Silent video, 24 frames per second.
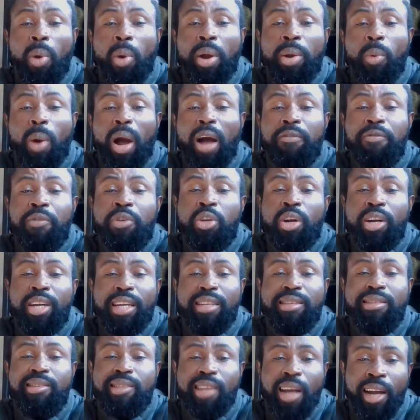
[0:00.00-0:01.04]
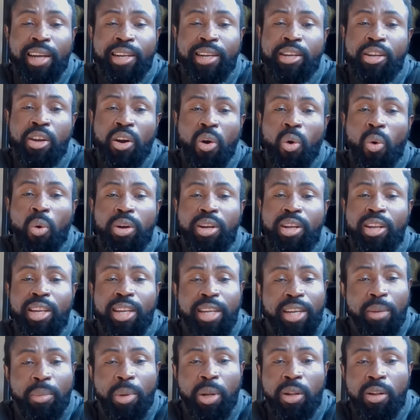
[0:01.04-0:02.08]
When after you get signed and you out the
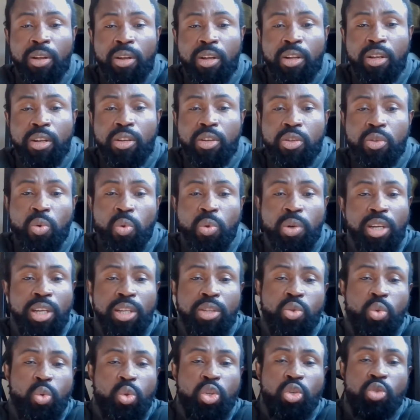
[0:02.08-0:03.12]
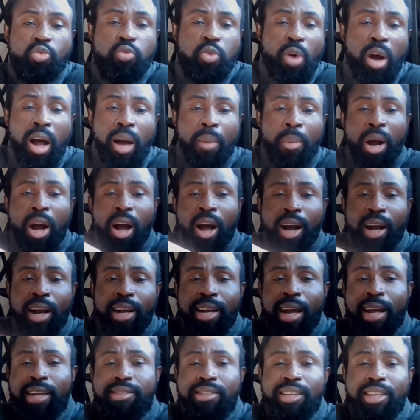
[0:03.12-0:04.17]
label, you need to form an
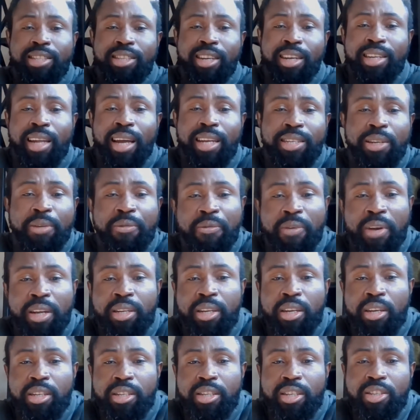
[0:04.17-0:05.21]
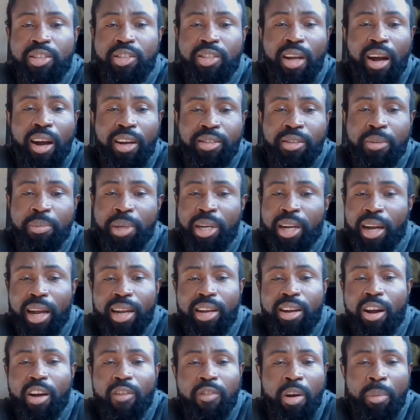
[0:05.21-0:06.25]
organization that defend the, the stars and
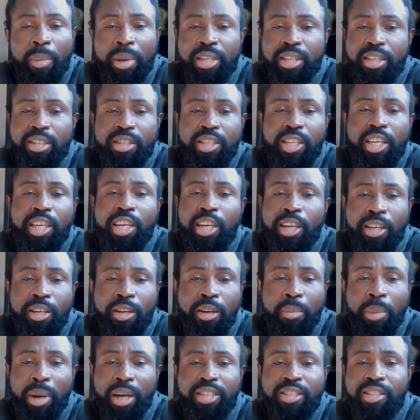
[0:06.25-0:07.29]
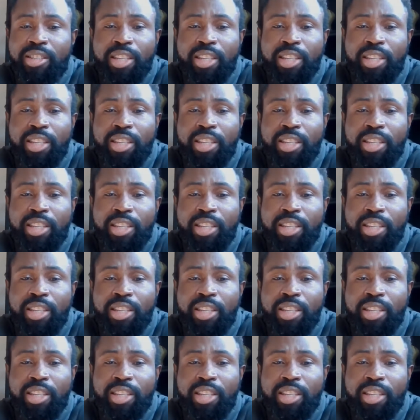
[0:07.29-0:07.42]
because the government is killing them and